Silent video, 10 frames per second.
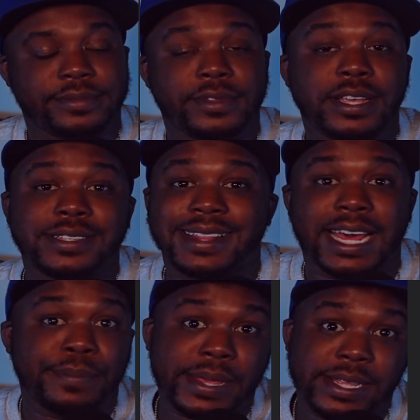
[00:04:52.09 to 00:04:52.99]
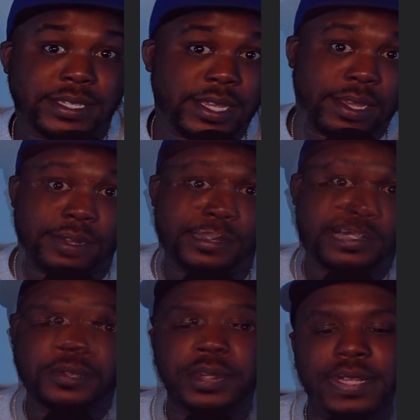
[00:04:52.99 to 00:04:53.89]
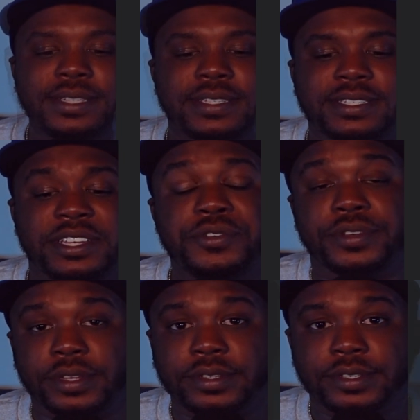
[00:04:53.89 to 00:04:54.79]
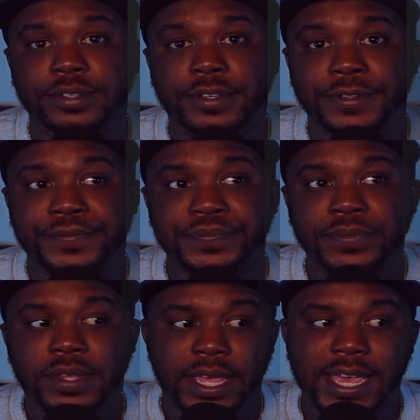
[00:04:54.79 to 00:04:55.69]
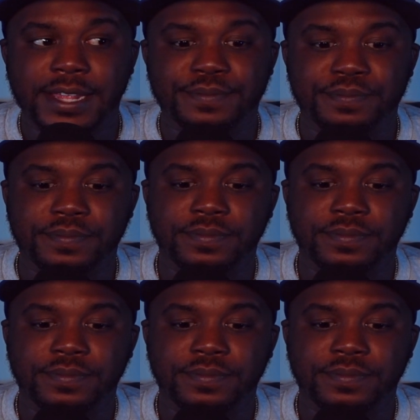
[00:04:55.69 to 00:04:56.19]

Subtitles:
there's a lot of men saying this, but this is serious. And